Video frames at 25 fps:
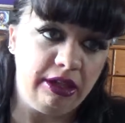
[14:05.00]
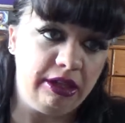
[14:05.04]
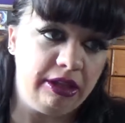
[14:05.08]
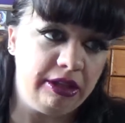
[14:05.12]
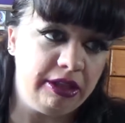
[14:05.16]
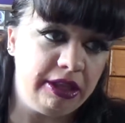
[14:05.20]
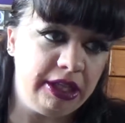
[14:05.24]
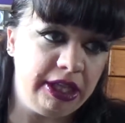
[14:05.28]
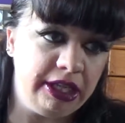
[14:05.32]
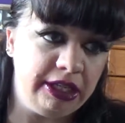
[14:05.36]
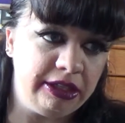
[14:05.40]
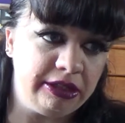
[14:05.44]

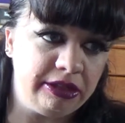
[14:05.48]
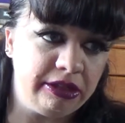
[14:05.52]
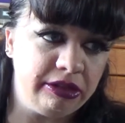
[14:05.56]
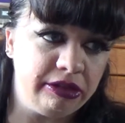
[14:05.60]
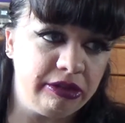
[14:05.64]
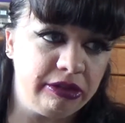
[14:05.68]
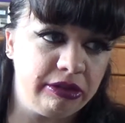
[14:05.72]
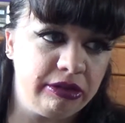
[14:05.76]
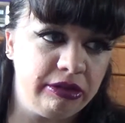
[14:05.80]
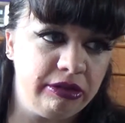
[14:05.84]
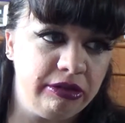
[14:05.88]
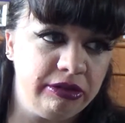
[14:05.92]
they'd
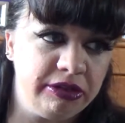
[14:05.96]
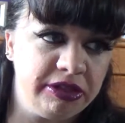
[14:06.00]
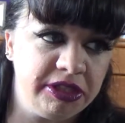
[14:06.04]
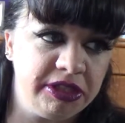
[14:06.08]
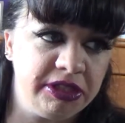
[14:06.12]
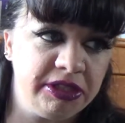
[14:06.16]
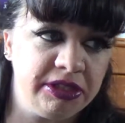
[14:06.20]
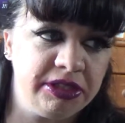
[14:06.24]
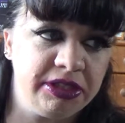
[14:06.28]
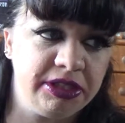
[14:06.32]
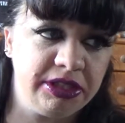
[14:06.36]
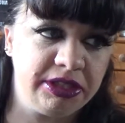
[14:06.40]
look good
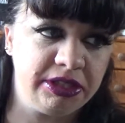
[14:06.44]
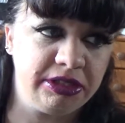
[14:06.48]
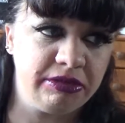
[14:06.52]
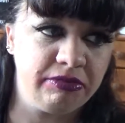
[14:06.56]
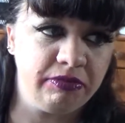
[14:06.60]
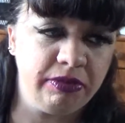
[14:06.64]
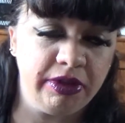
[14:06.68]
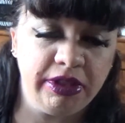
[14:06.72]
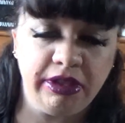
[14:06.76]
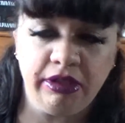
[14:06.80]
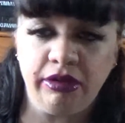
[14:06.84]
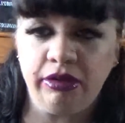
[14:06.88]
as
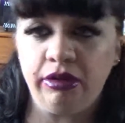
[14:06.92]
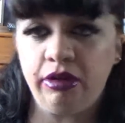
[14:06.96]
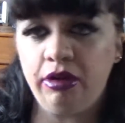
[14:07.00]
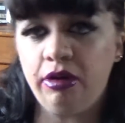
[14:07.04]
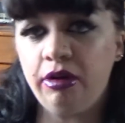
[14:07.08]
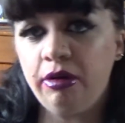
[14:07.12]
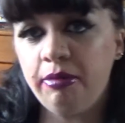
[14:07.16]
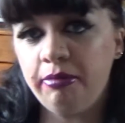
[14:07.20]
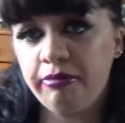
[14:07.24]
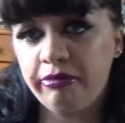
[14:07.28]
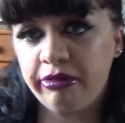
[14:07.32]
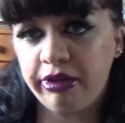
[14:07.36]
with an
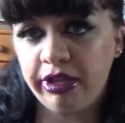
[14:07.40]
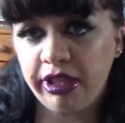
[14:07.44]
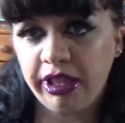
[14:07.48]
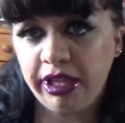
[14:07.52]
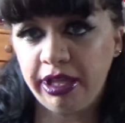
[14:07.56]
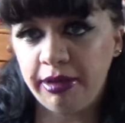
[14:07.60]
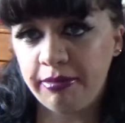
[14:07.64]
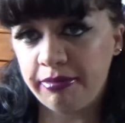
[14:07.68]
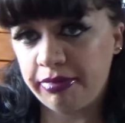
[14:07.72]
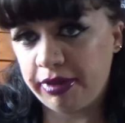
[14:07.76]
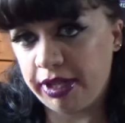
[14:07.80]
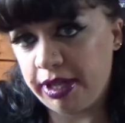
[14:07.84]
ombre
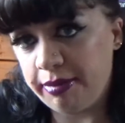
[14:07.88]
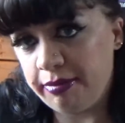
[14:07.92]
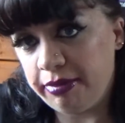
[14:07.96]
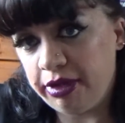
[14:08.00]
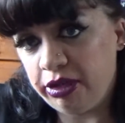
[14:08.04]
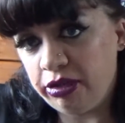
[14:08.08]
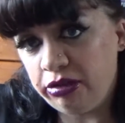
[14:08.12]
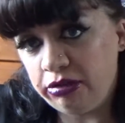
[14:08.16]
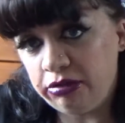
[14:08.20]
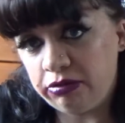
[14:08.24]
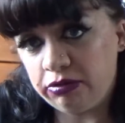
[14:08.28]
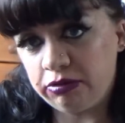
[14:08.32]
lip, let me
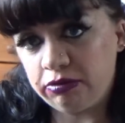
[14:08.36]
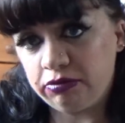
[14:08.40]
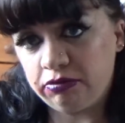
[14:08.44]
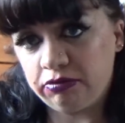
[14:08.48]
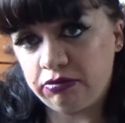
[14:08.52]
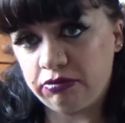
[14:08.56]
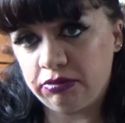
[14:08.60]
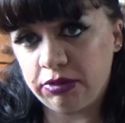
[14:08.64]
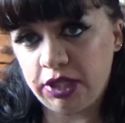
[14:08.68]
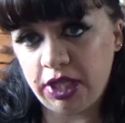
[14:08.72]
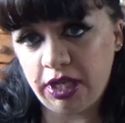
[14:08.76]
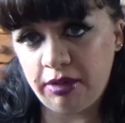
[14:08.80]
know.
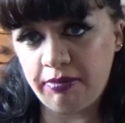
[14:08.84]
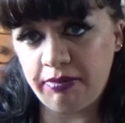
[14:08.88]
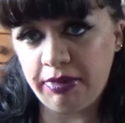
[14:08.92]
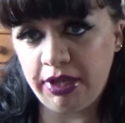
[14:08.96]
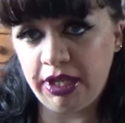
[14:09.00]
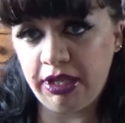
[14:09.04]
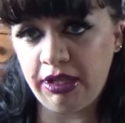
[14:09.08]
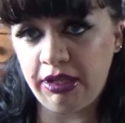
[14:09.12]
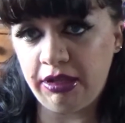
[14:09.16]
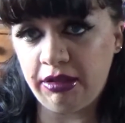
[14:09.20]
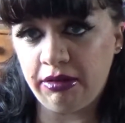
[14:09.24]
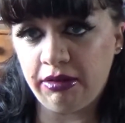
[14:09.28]
I'd
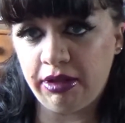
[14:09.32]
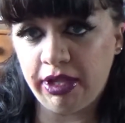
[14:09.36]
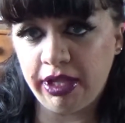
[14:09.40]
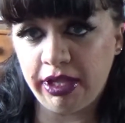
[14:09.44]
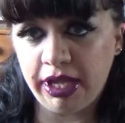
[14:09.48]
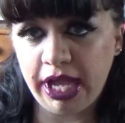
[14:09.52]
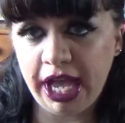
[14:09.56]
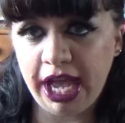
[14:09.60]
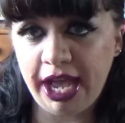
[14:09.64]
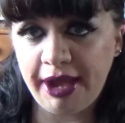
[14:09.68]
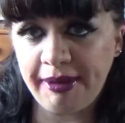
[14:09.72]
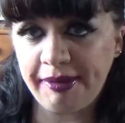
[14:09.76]
be like
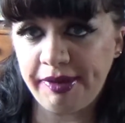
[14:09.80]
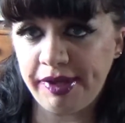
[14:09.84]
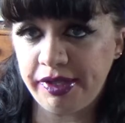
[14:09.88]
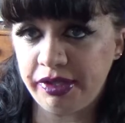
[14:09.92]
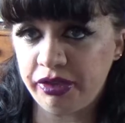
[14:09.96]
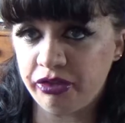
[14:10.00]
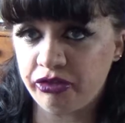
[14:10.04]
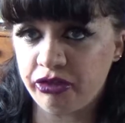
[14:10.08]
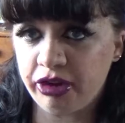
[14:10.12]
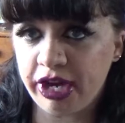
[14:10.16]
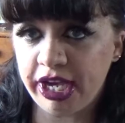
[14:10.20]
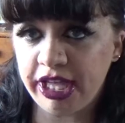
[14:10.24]
happy to
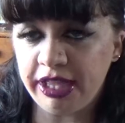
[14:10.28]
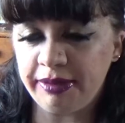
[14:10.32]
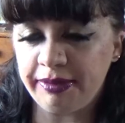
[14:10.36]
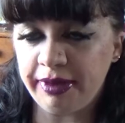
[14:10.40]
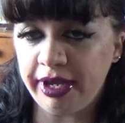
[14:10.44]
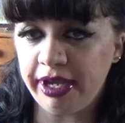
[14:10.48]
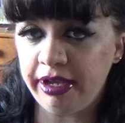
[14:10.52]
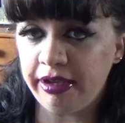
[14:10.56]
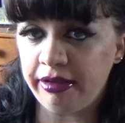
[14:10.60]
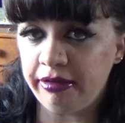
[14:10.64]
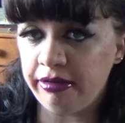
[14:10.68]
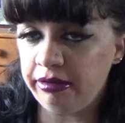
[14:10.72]
try them
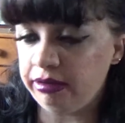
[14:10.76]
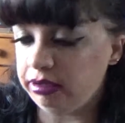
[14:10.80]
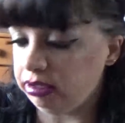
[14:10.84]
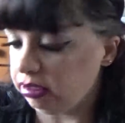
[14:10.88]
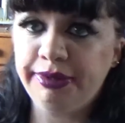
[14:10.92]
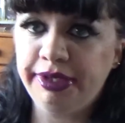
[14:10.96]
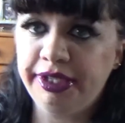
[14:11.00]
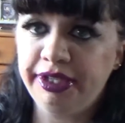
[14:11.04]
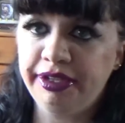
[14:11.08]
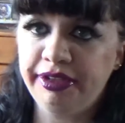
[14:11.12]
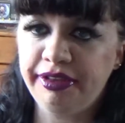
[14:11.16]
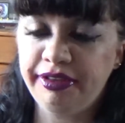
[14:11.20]
out.
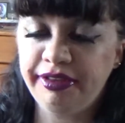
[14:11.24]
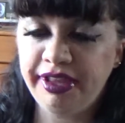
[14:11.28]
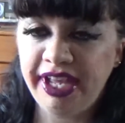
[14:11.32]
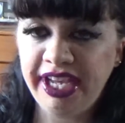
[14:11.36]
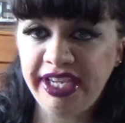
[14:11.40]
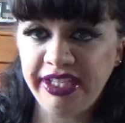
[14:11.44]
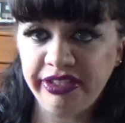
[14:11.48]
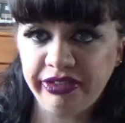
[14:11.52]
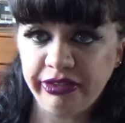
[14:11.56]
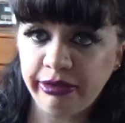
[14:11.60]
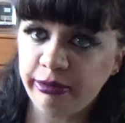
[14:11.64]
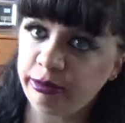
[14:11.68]
But
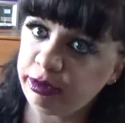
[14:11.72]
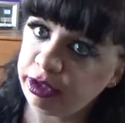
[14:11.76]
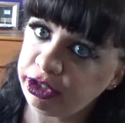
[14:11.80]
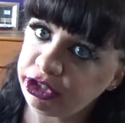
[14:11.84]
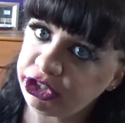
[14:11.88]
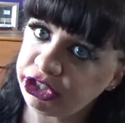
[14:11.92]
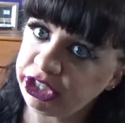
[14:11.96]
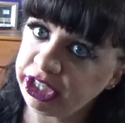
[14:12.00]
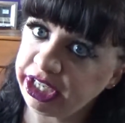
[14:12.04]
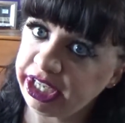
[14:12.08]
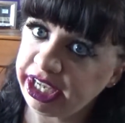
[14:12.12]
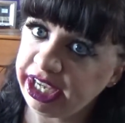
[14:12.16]
thanks for
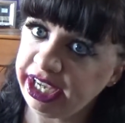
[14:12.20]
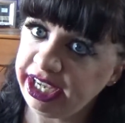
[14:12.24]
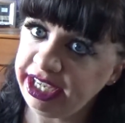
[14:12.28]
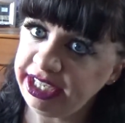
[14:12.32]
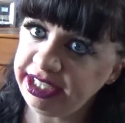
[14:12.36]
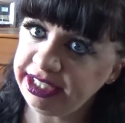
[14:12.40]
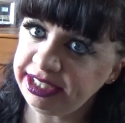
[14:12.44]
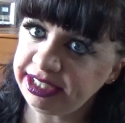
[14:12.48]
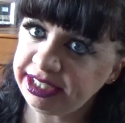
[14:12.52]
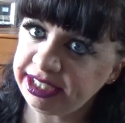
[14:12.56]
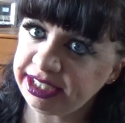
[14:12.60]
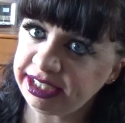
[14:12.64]
watching,
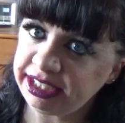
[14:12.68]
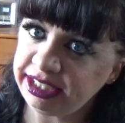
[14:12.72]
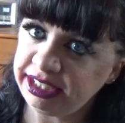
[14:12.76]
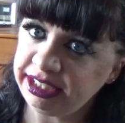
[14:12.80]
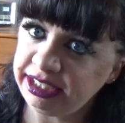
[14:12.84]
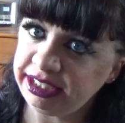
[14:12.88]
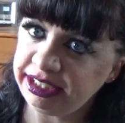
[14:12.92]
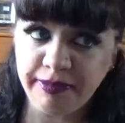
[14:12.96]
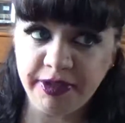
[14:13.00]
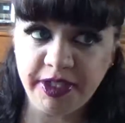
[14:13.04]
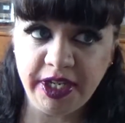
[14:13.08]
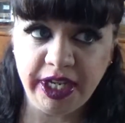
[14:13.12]
guys.
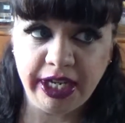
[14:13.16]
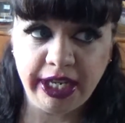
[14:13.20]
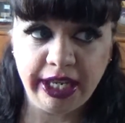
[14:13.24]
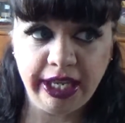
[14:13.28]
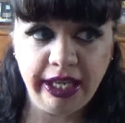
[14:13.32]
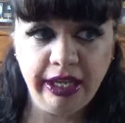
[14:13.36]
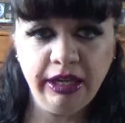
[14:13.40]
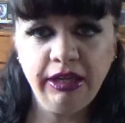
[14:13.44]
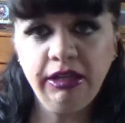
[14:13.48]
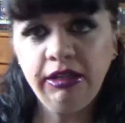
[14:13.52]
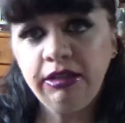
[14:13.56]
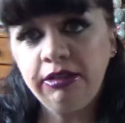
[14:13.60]
Take
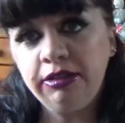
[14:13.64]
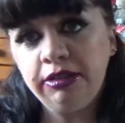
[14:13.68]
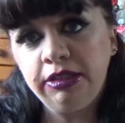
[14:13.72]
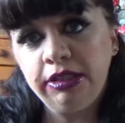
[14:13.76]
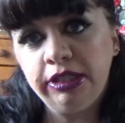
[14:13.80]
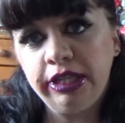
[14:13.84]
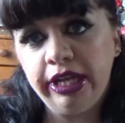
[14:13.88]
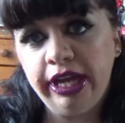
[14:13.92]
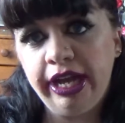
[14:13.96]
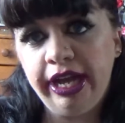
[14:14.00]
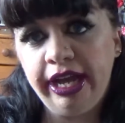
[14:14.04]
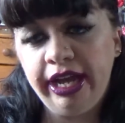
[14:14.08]
care,
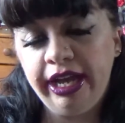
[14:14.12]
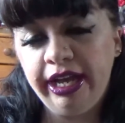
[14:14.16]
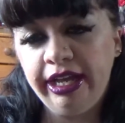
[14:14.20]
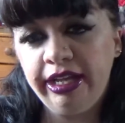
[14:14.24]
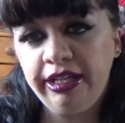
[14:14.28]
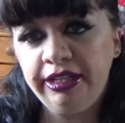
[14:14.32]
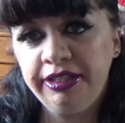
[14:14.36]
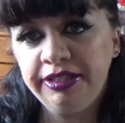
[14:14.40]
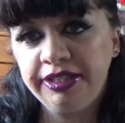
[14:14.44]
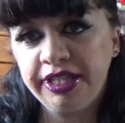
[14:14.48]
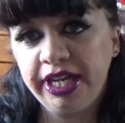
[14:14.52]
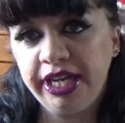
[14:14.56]

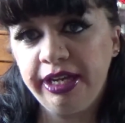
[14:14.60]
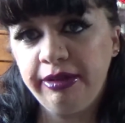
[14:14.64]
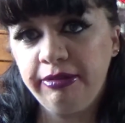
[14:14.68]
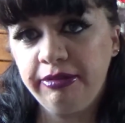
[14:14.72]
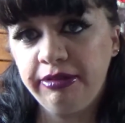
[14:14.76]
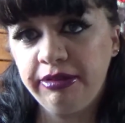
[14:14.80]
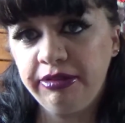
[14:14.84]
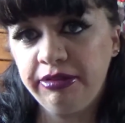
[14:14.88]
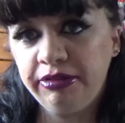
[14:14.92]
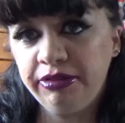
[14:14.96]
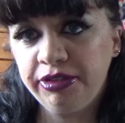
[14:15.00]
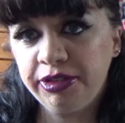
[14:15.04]
and I
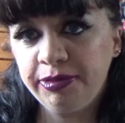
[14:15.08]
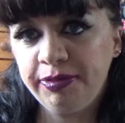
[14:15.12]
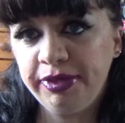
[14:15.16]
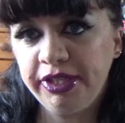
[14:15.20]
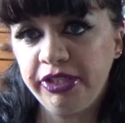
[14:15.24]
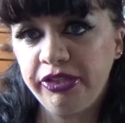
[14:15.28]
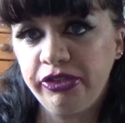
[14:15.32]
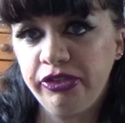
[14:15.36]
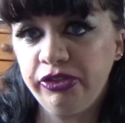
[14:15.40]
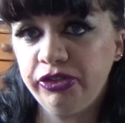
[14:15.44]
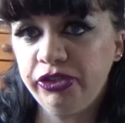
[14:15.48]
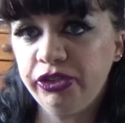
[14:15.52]
will
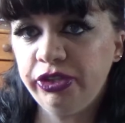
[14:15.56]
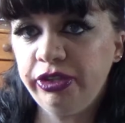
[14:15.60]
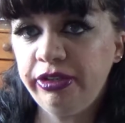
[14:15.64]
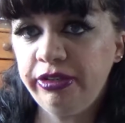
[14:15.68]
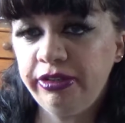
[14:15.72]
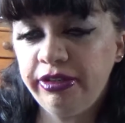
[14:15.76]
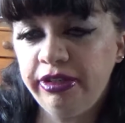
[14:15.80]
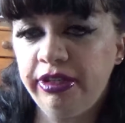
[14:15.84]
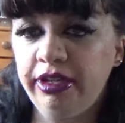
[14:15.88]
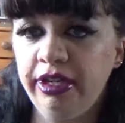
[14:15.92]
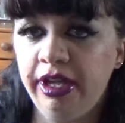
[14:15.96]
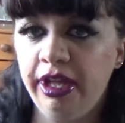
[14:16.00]
speak to you
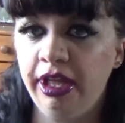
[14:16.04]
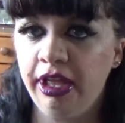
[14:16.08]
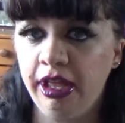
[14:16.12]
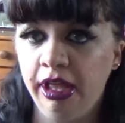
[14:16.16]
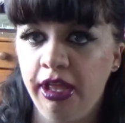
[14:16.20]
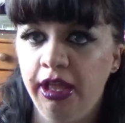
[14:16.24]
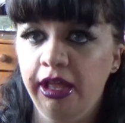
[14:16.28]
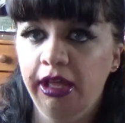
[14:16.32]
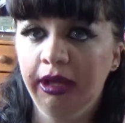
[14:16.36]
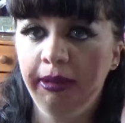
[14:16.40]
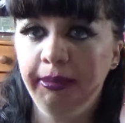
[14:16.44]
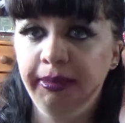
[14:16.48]
soon.
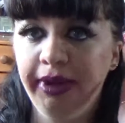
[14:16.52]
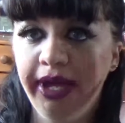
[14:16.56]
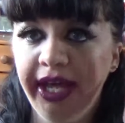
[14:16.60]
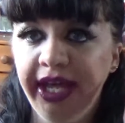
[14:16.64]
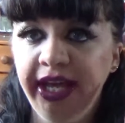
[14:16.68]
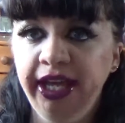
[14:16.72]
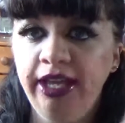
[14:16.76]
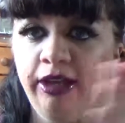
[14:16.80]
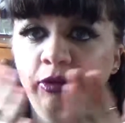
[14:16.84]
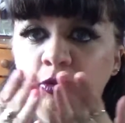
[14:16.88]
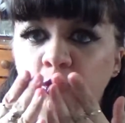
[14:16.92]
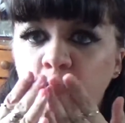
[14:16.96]

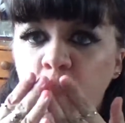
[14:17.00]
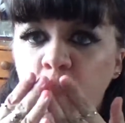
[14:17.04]
Bye.